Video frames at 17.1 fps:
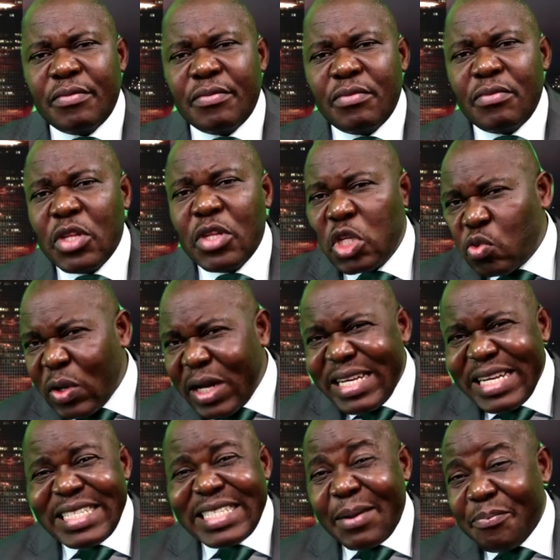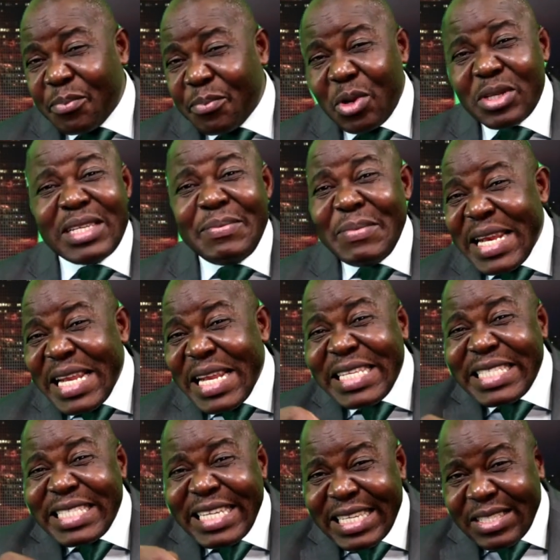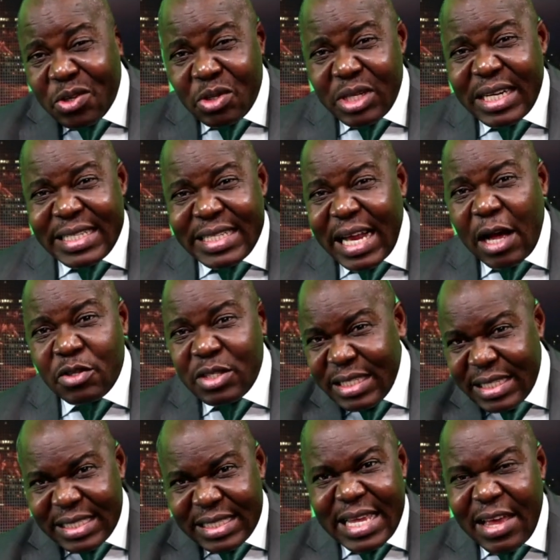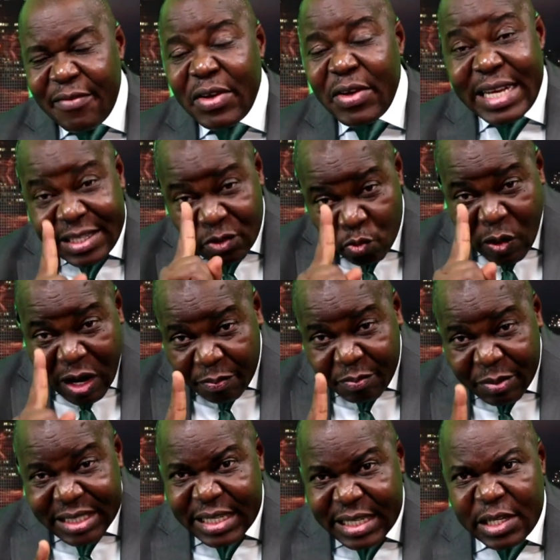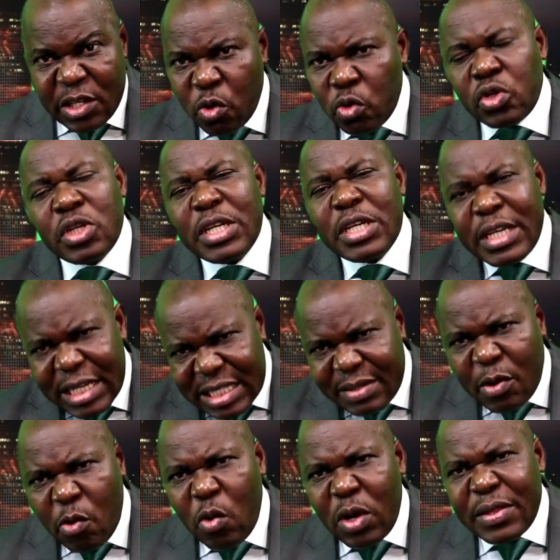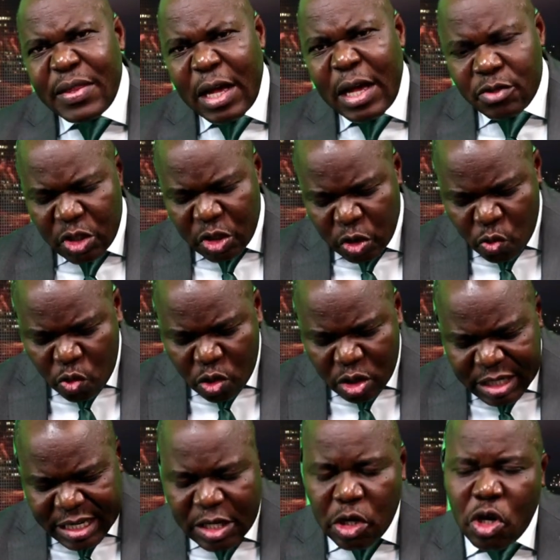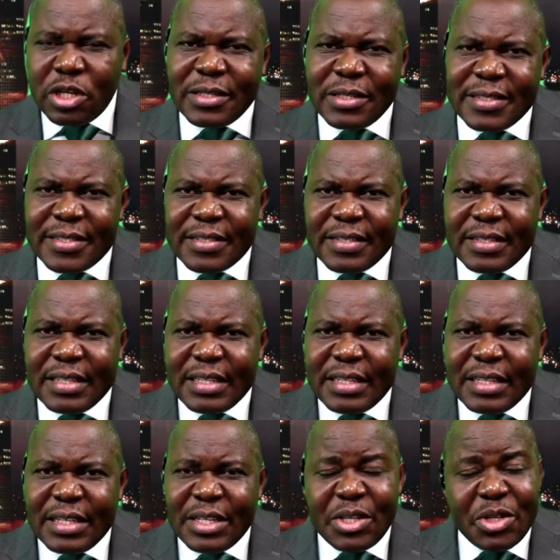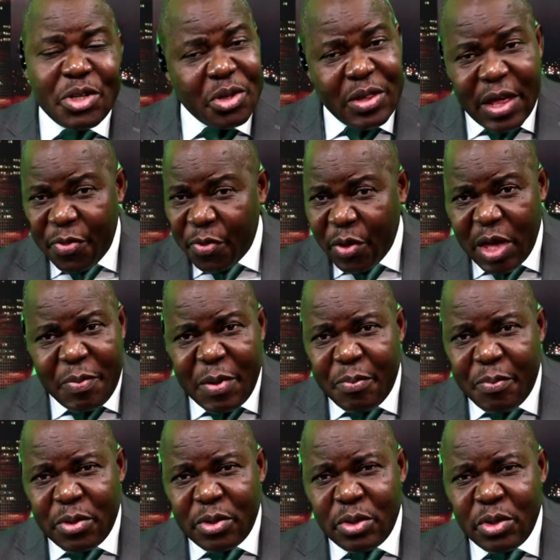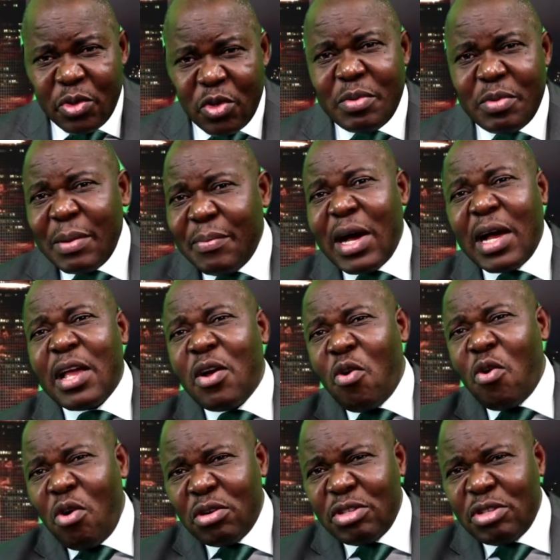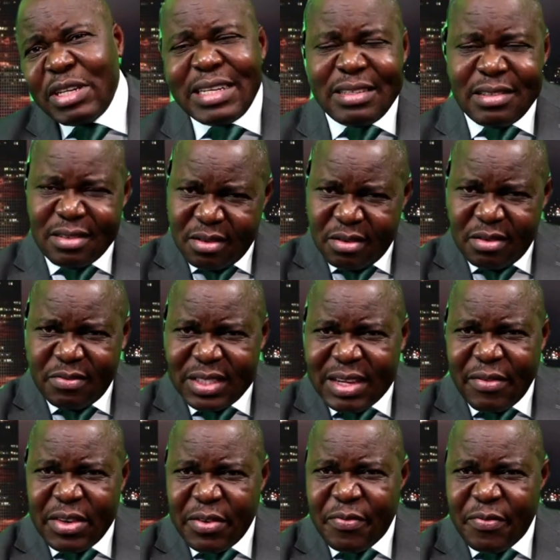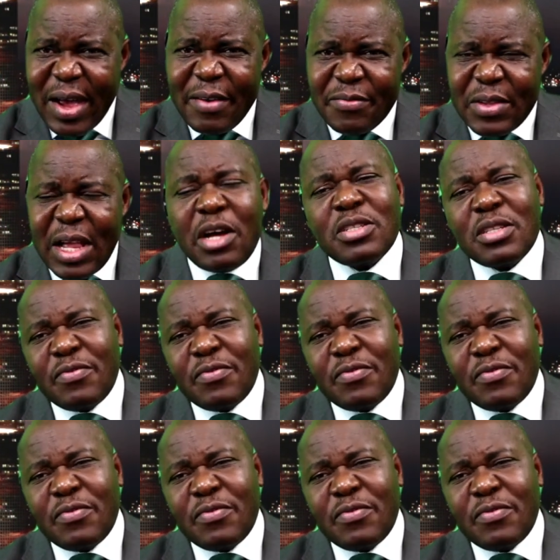This one needs approximately $600,000 in CFA. This one person alone is about $1,200. The other 3 people will be about $175,000,